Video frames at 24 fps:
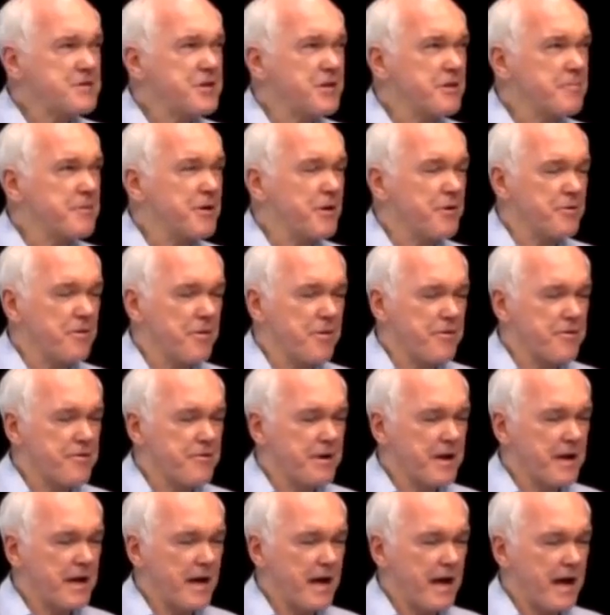considerably older than
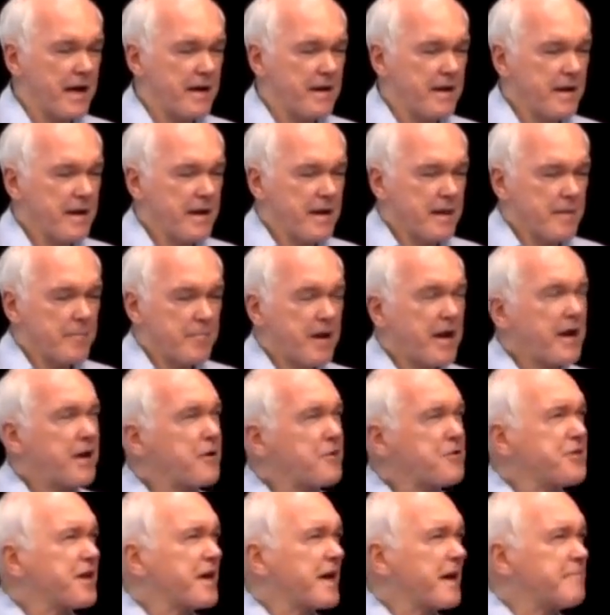39, but I
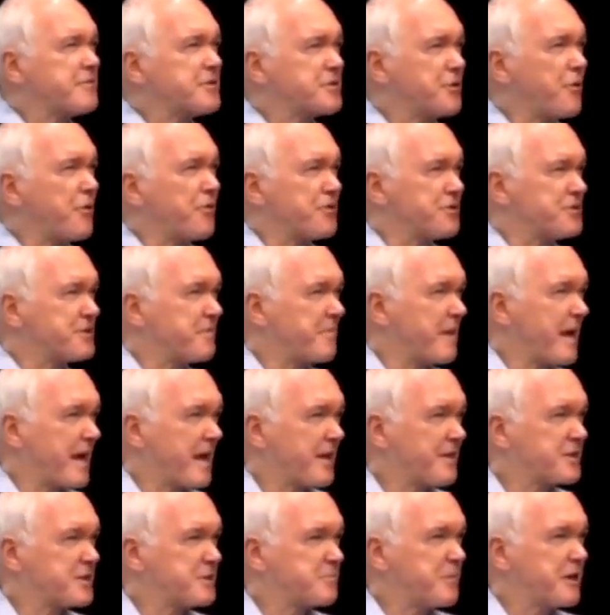don't think I'm as old as the man
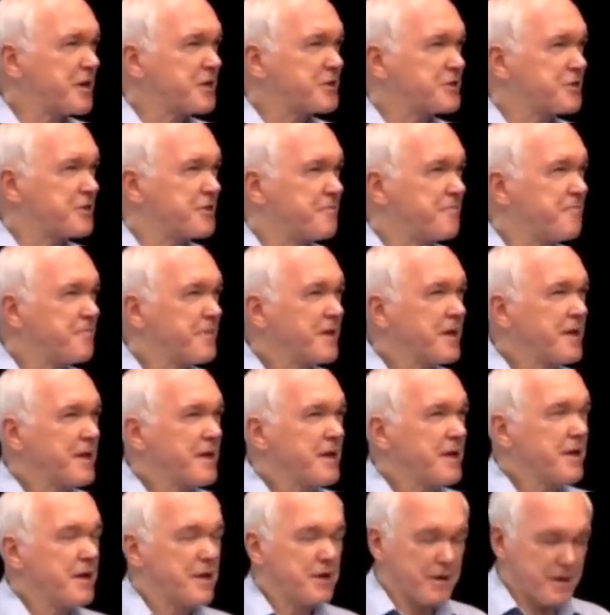in this picture,
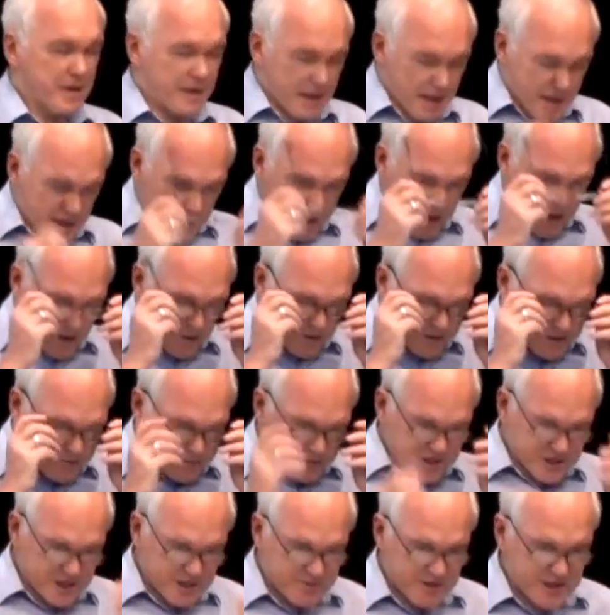who was
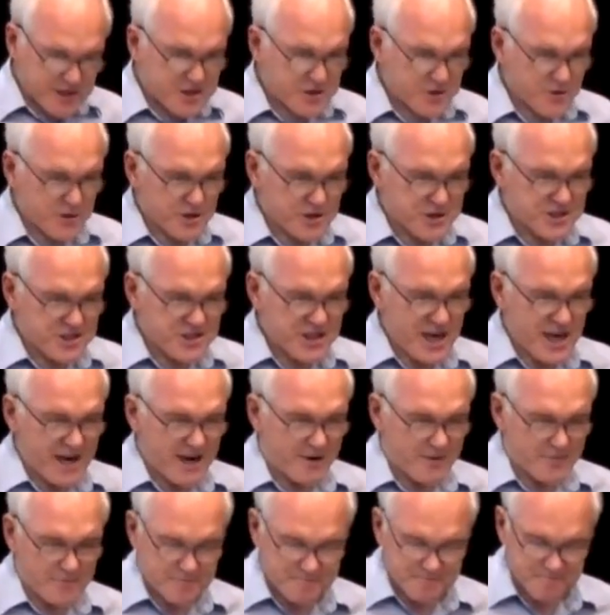supposed to be George
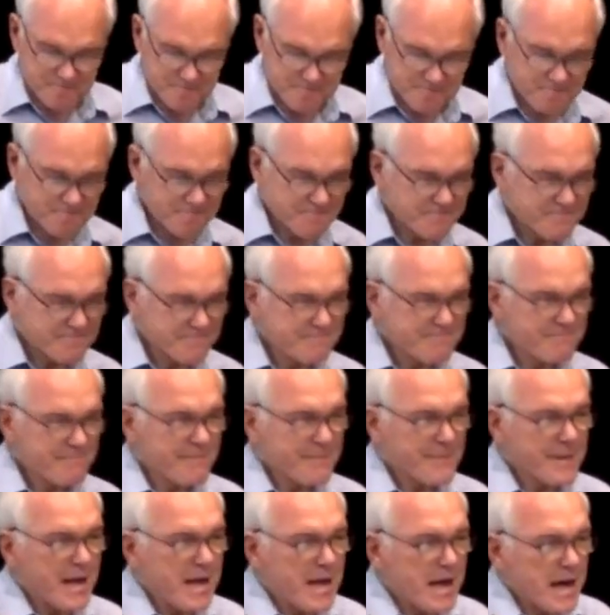Sale.
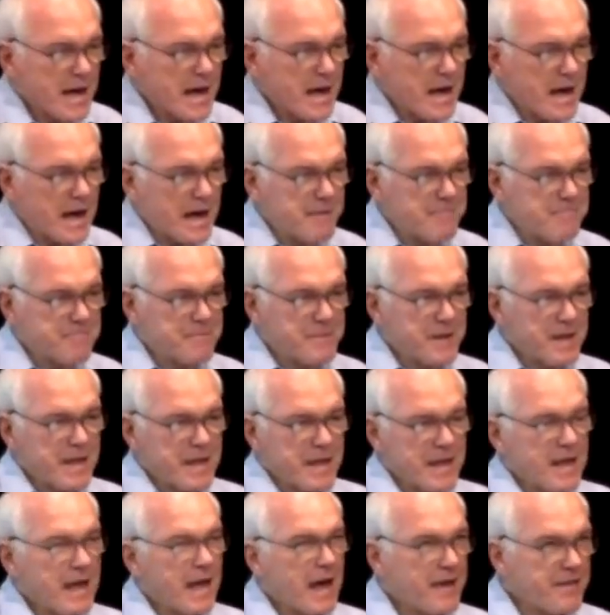
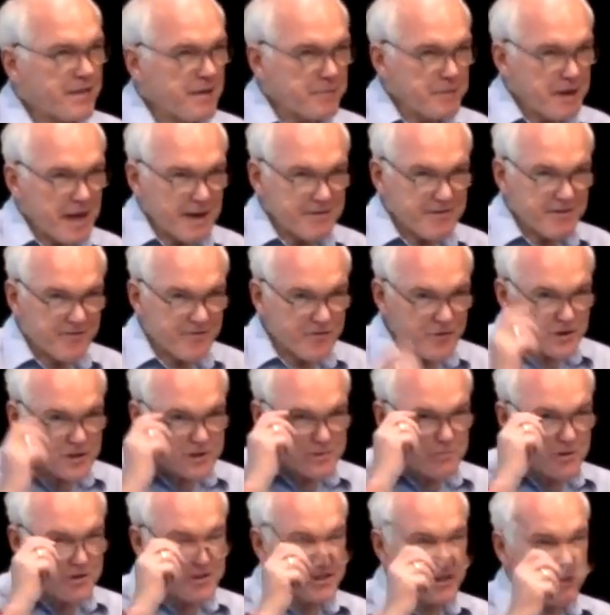And then we have the
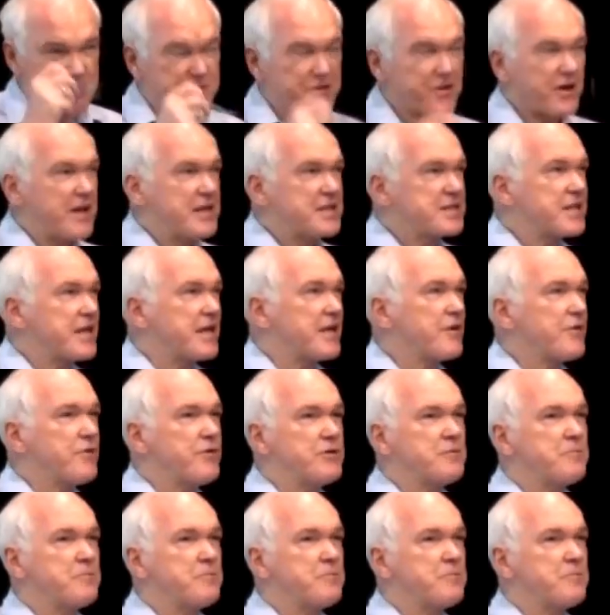first Muslim translator,